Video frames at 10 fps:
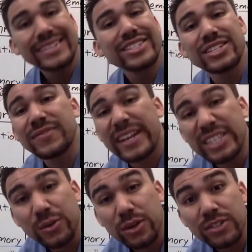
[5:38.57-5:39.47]
it's just
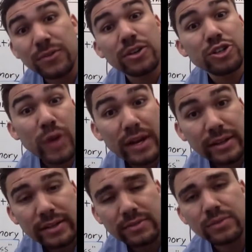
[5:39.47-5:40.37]
fancy words for
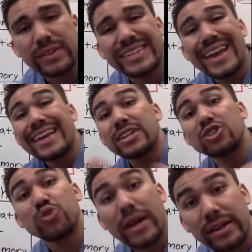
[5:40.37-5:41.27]
adrenaline. We take an
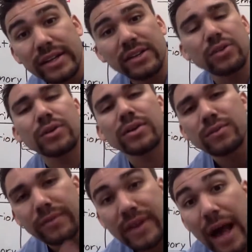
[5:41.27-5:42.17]
adrenaline,
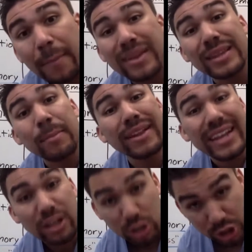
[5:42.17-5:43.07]
or we've copied the
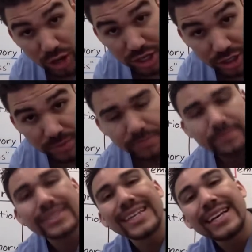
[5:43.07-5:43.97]
molecular structure,
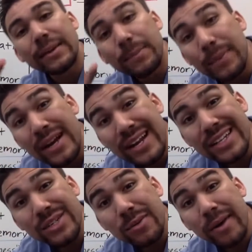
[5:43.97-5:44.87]
put it
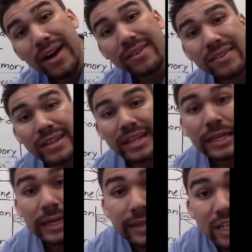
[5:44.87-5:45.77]
into a bottle.
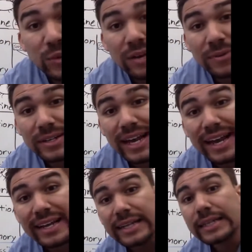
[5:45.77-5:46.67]
That's why if you're
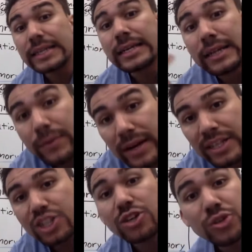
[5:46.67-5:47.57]
dying, we're
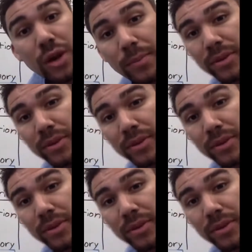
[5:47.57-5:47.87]
going to shoot you